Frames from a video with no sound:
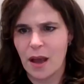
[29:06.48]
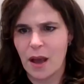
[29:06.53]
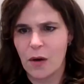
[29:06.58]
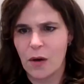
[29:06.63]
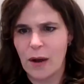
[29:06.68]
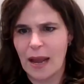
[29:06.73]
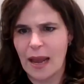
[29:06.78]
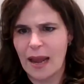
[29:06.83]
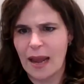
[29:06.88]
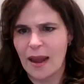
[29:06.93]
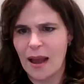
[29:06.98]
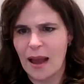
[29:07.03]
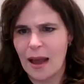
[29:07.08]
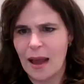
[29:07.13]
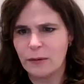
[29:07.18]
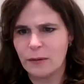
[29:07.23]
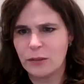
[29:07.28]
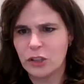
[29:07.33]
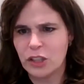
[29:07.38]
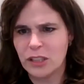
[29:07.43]
Okay,
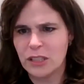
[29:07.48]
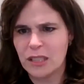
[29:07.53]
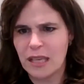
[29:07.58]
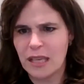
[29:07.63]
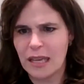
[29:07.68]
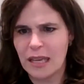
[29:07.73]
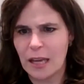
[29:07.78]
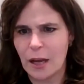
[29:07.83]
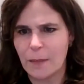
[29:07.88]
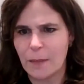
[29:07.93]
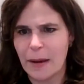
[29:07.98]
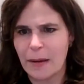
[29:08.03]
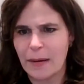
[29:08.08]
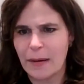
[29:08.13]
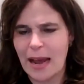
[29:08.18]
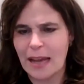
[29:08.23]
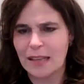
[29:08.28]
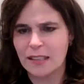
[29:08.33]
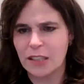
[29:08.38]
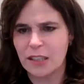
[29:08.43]
I was just thinking about
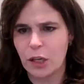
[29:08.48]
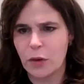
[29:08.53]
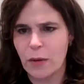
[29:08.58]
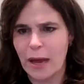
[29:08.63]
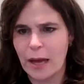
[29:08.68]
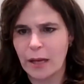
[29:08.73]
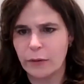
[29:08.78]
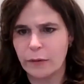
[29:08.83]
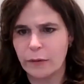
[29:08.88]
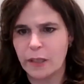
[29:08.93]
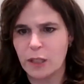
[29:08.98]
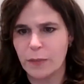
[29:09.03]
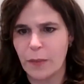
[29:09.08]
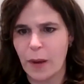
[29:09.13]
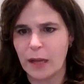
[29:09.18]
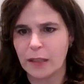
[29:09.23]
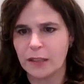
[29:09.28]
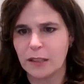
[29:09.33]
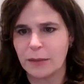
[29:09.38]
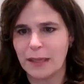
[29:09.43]
asking you how to
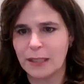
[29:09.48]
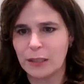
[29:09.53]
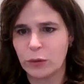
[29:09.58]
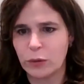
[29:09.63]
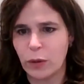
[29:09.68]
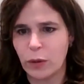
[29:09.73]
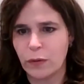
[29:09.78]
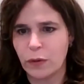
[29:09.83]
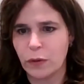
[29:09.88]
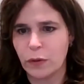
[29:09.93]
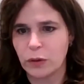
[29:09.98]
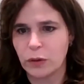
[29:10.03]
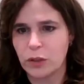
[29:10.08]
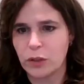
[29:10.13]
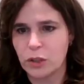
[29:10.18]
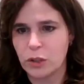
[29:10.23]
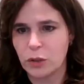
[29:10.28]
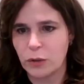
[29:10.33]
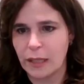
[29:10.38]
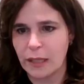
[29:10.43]
respond to my 12-year-old
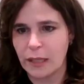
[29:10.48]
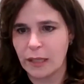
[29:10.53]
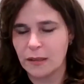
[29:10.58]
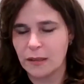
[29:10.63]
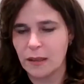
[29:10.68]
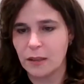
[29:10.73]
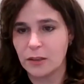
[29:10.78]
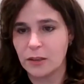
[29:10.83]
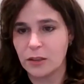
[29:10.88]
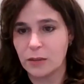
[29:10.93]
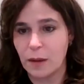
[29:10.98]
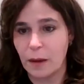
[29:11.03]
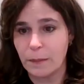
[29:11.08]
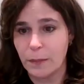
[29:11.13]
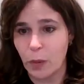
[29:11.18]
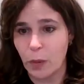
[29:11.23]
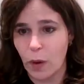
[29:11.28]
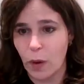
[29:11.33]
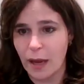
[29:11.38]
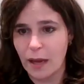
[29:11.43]
student, a
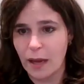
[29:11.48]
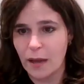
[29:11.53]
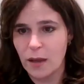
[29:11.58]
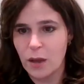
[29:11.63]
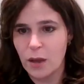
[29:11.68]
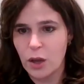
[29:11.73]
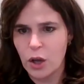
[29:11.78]
boy,